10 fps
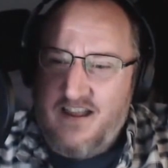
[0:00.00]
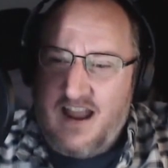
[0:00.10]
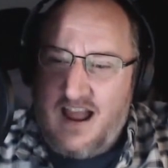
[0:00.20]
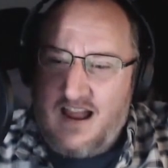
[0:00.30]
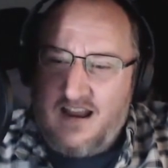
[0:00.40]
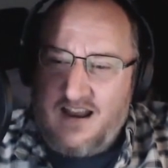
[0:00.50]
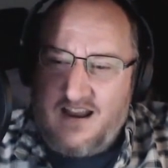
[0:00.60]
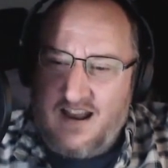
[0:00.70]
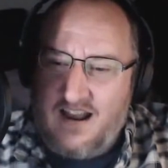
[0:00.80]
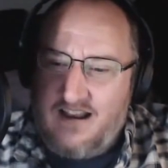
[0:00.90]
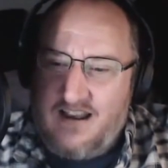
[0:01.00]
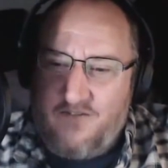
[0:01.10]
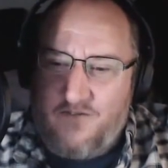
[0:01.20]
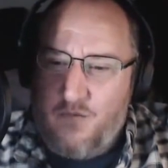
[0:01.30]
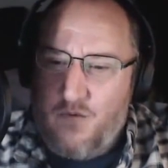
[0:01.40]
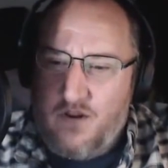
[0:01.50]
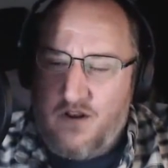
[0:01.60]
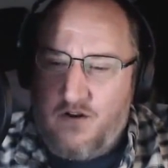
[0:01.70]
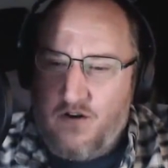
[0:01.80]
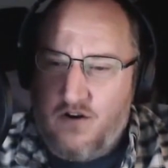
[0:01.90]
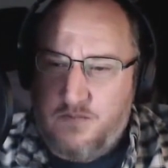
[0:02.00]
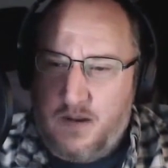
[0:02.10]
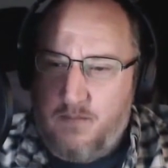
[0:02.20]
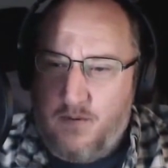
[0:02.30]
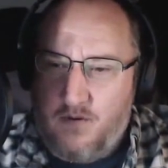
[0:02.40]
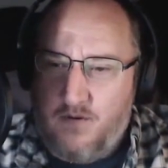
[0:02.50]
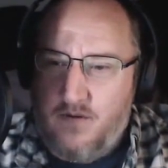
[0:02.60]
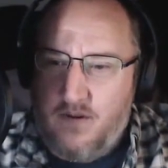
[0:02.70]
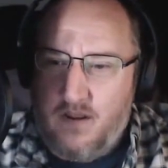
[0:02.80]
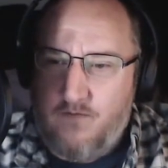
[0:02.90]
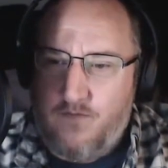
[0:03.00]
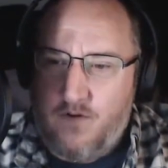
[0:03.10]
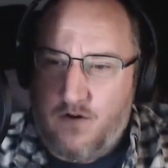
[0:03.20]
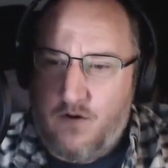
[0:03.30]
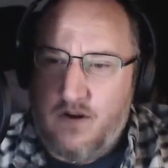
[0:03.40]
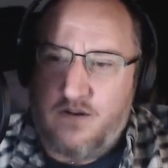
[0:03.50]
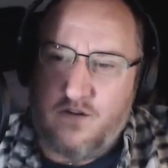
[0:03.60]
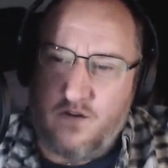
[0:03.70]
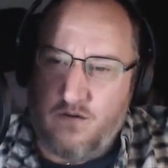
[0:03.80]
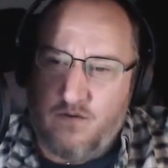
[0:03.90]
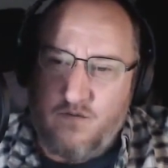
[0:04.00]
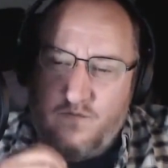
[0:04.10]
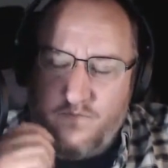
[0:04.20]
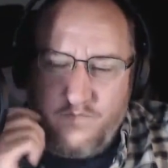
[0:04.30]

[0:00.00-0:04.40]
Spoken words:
Yeah, I definitely want to encourage people if you're going to,